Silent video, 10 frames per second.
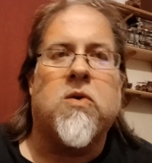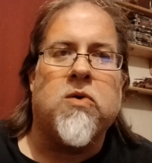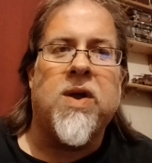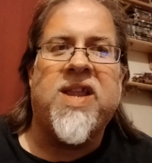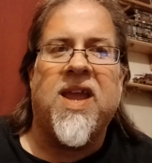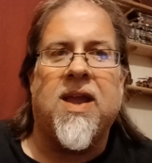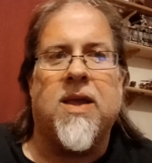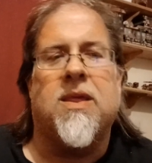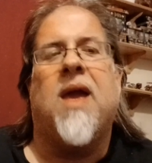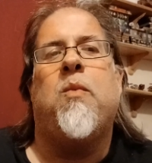
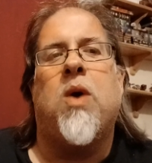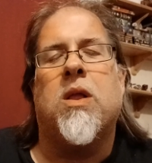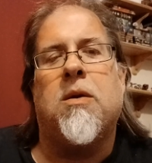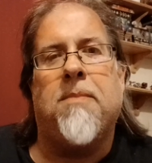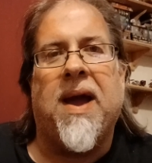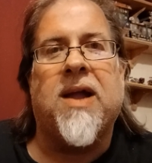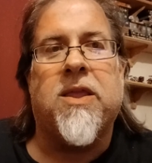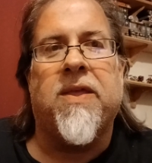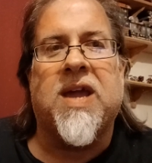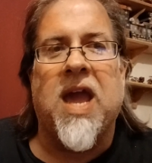Greetings and welcome back
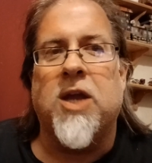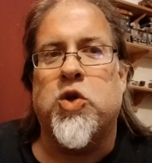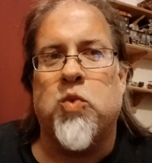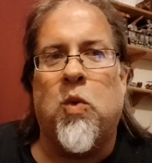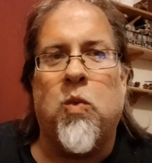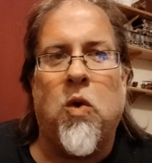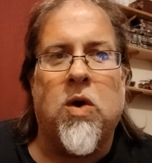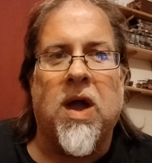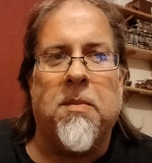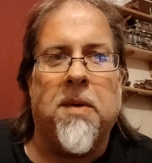to the Casual
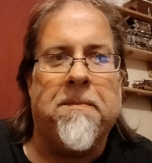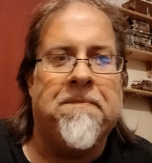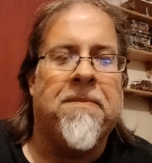Wargamer.